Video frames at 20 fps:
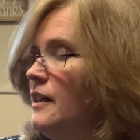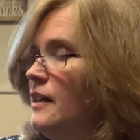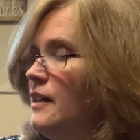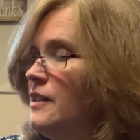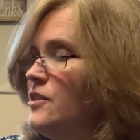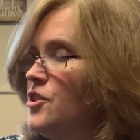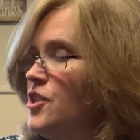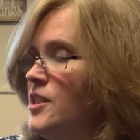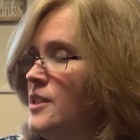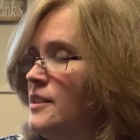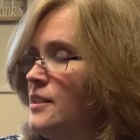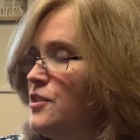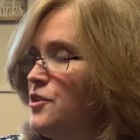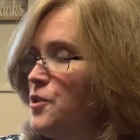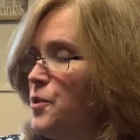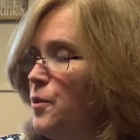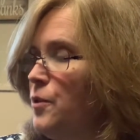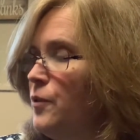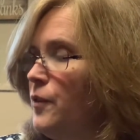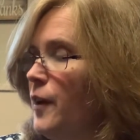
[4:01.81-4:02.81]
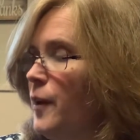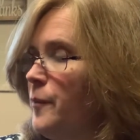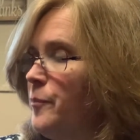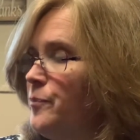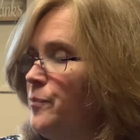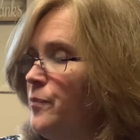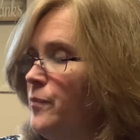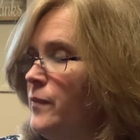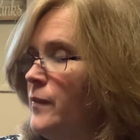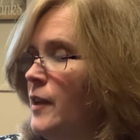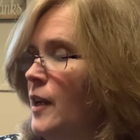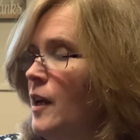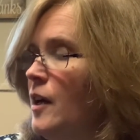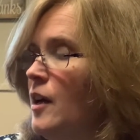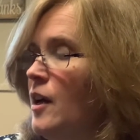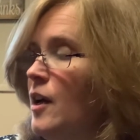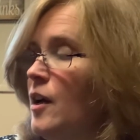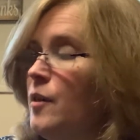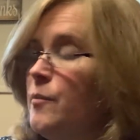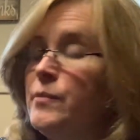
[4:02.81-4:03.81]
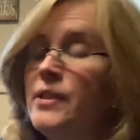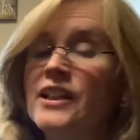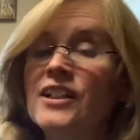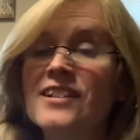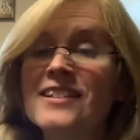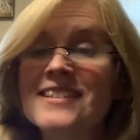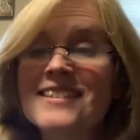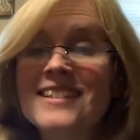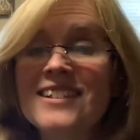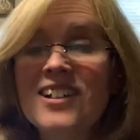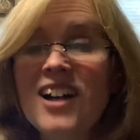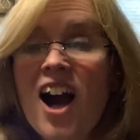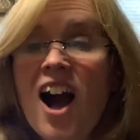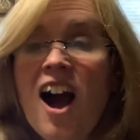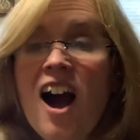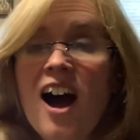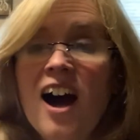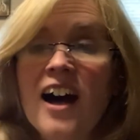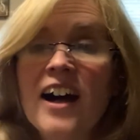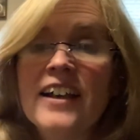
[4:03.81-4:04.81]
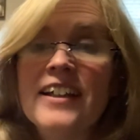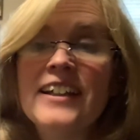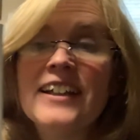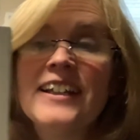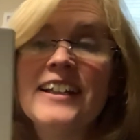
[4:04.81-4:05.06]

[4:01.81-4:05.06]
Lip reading: Jesus told them, because God